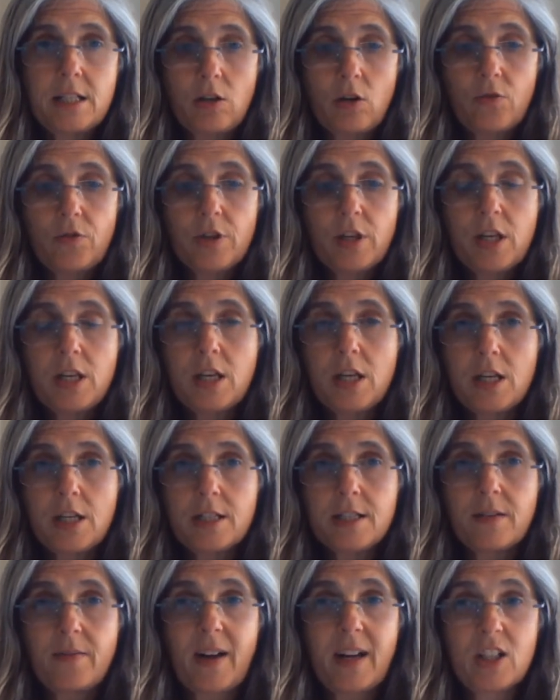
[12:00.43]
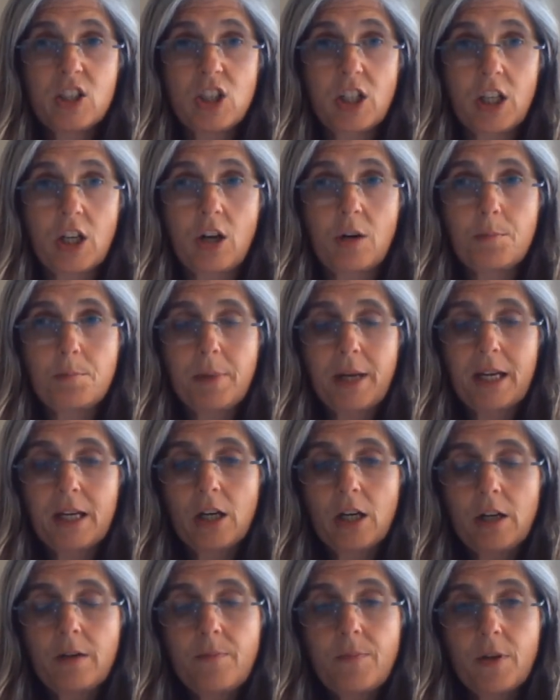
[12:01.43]
over the years have actually gone
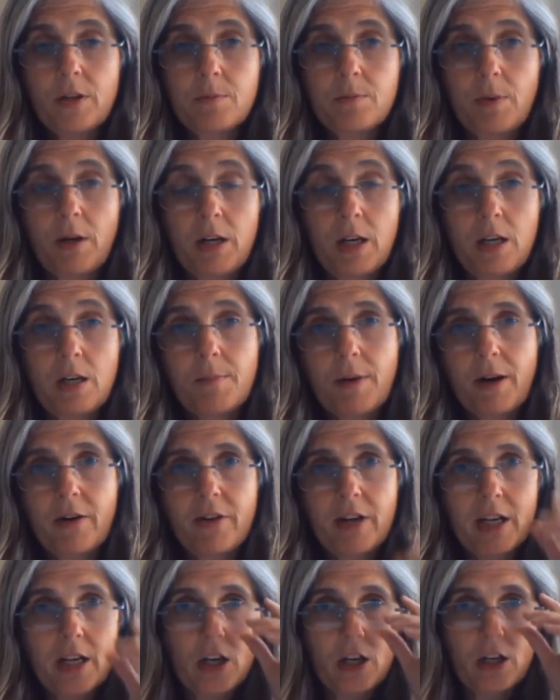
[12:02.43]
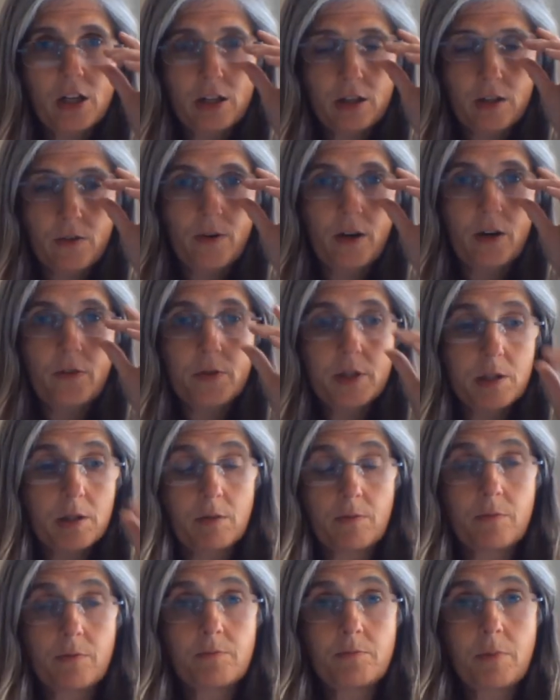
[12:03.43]
bigger, and in America they've
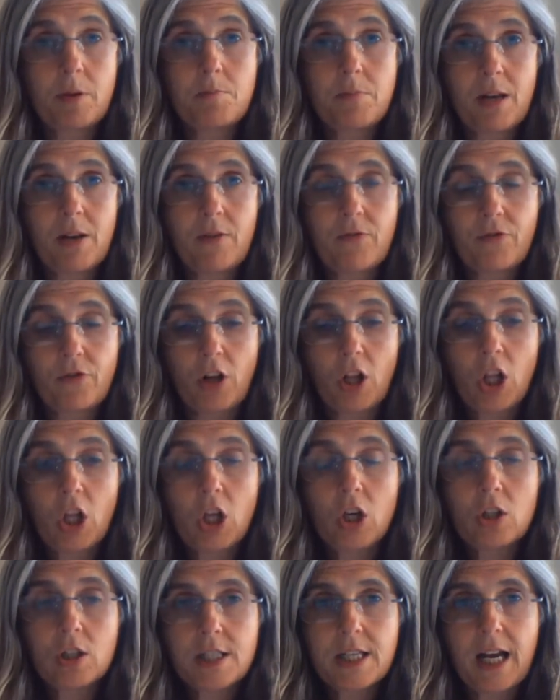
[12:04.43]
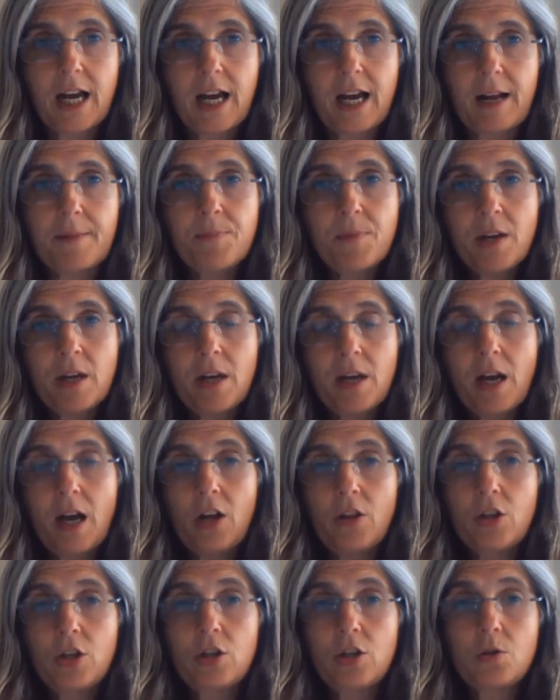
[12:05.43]
been big for a long time,
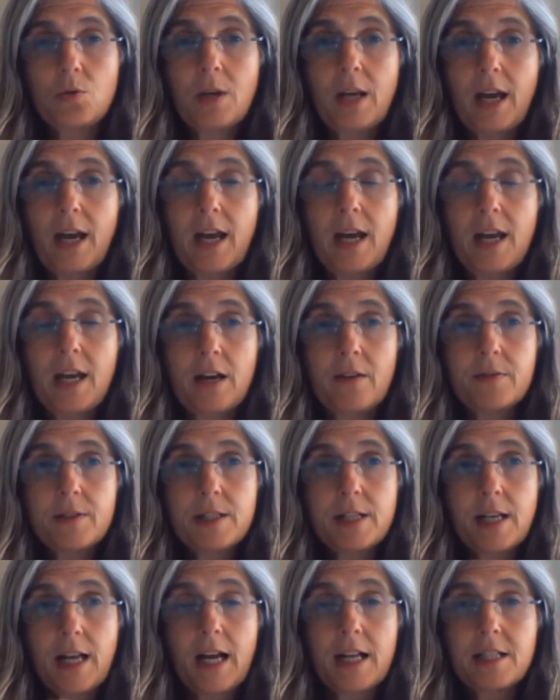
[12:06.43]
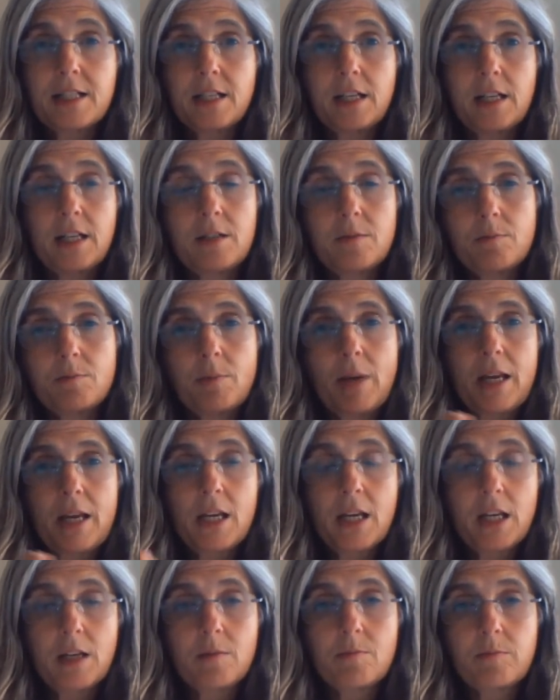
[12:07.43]
and the UK have started
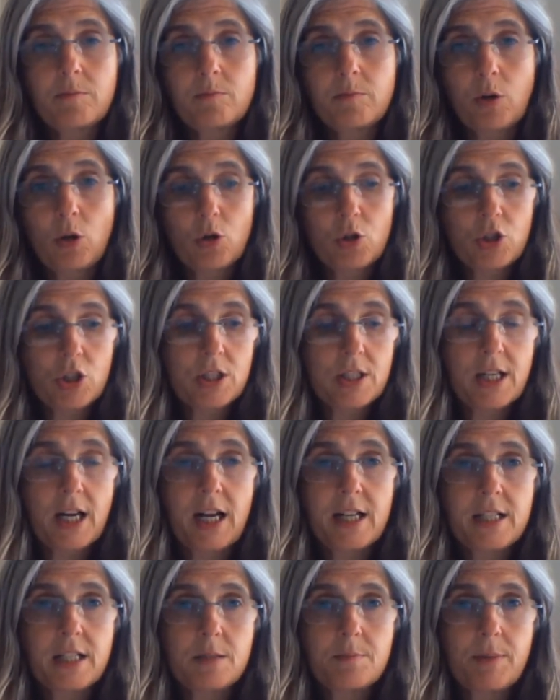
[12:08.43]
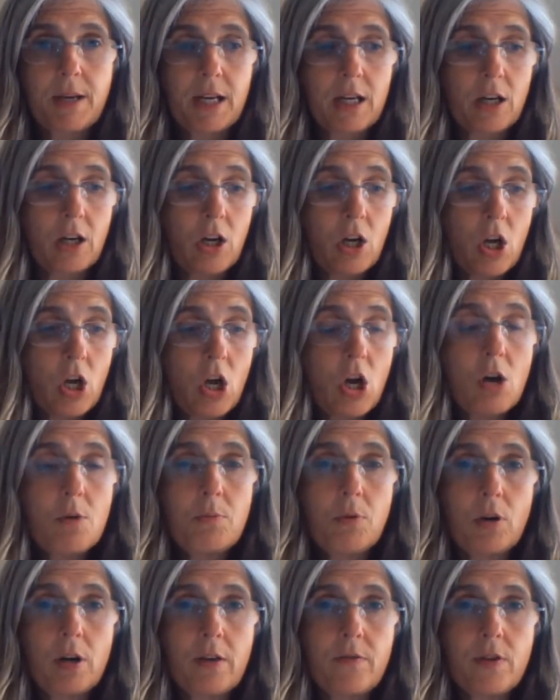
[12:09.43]
making portion sizes bigger.
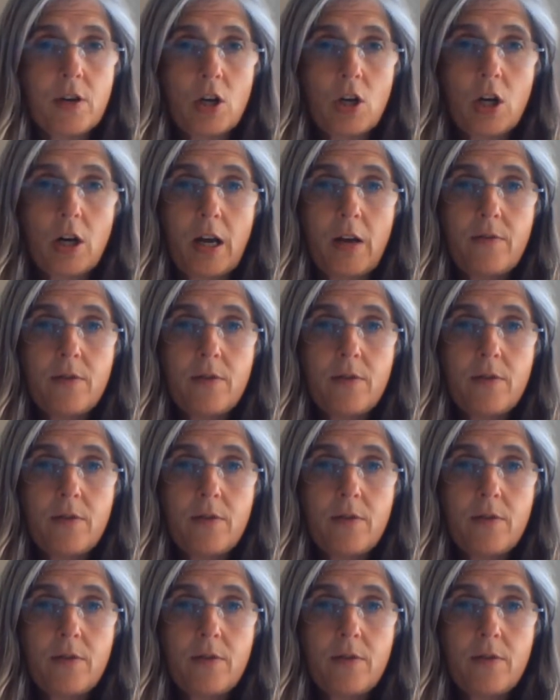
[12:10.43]
But if you